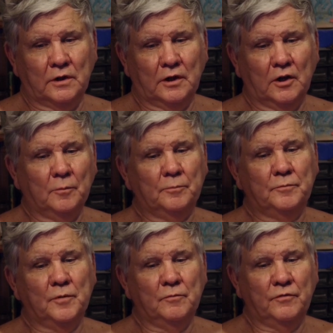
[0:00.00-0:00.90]
help
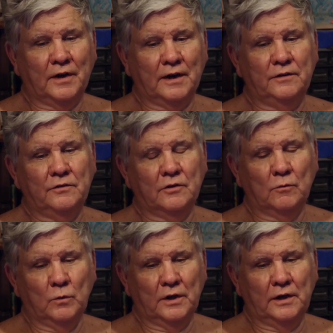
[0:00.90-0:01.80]
them find
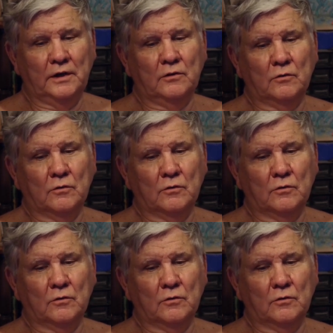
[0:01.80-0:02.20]
their way,